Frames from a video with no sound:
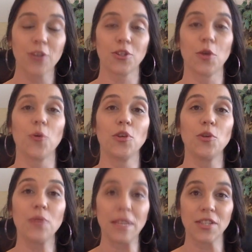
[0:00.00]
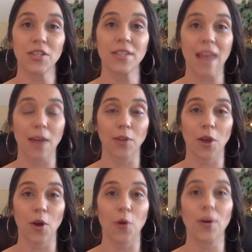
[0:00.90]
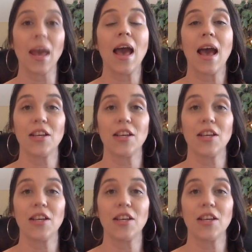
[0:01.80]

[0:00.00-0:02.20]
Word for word: So you need to download